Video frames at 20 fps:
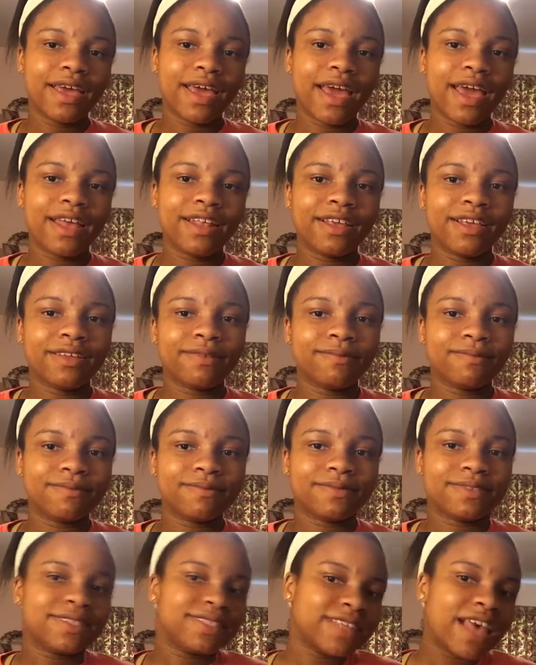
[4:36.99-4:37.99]
and it
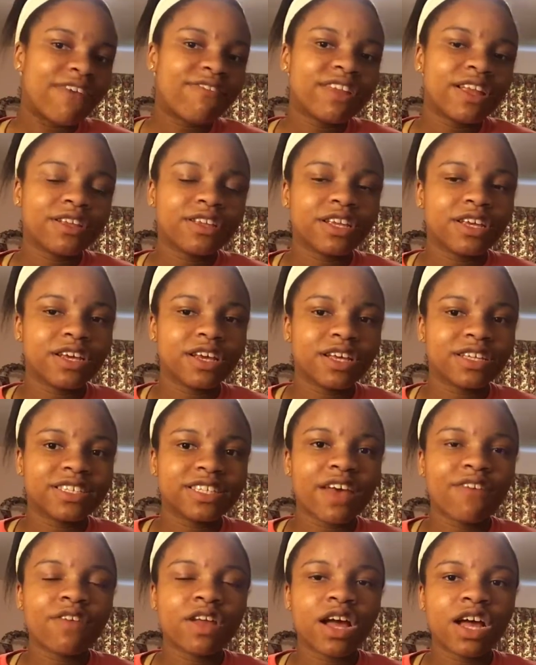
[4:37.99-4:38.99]

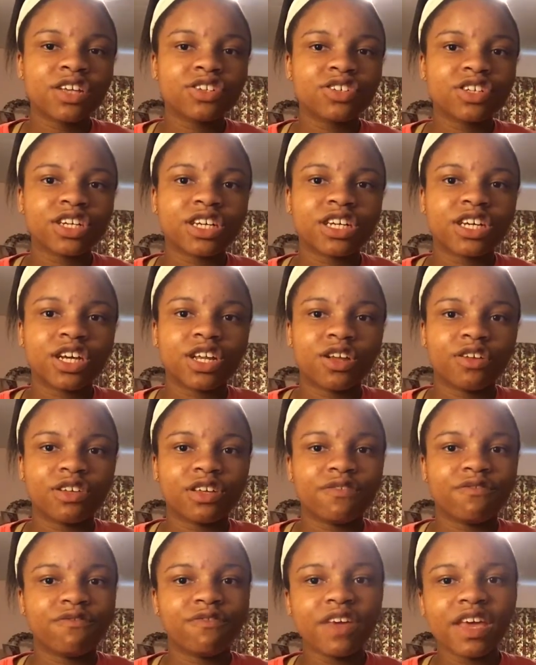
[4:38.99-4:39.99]
700 could
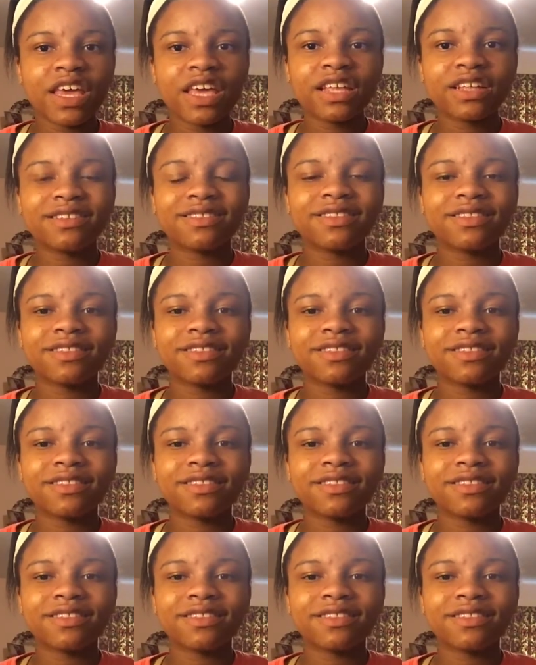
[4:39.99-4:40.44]
only fit,